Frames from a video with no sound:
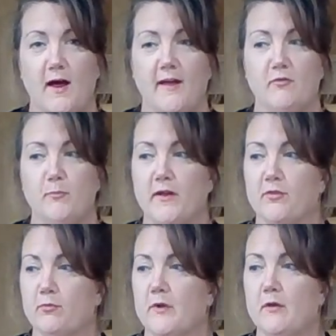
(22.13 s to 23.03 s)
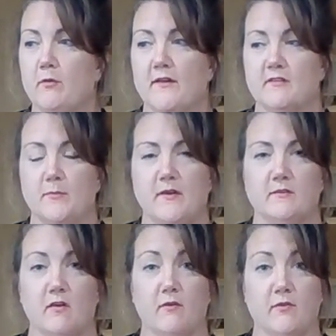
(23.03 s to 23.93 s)
I have picked 3
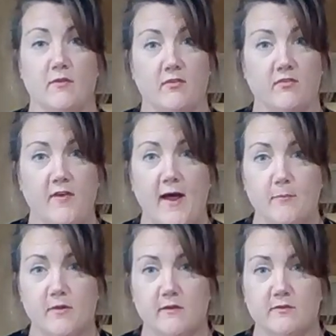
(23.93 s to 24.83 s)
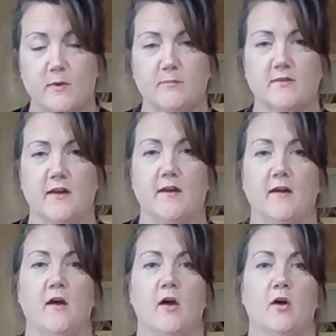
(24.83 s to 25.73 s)
recipes off of a fabulous website
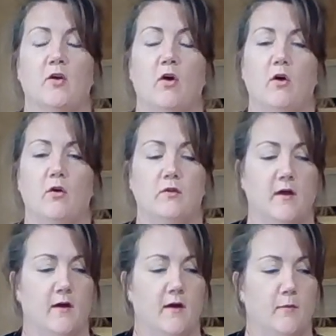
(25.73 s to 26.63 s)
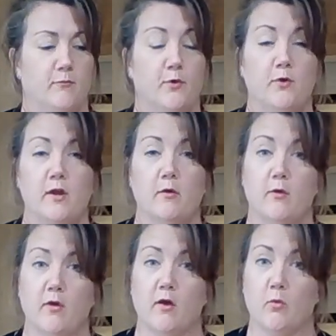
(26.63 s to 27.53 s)
called
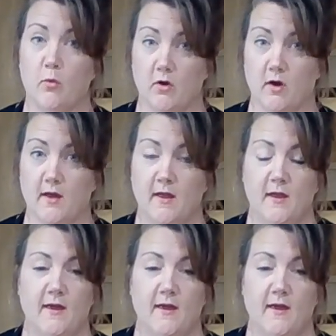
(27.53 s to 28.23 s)
foodhero.org.